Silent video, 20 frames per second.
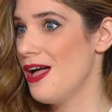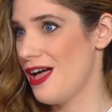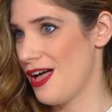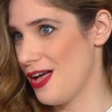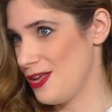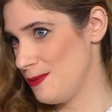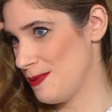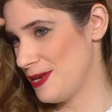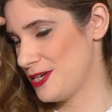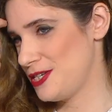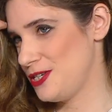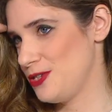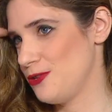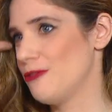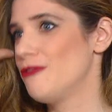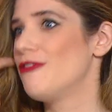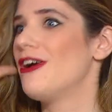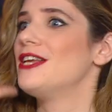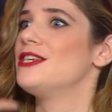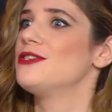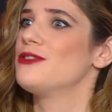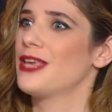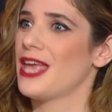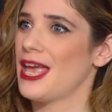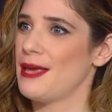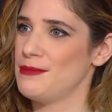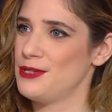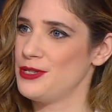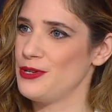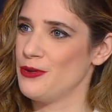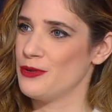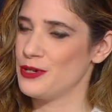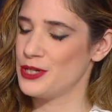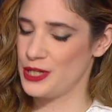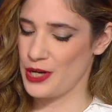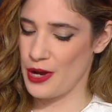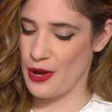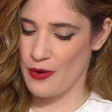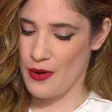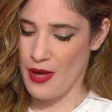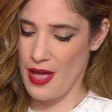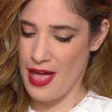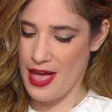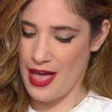Uh, you mentioned your friend who came to your show,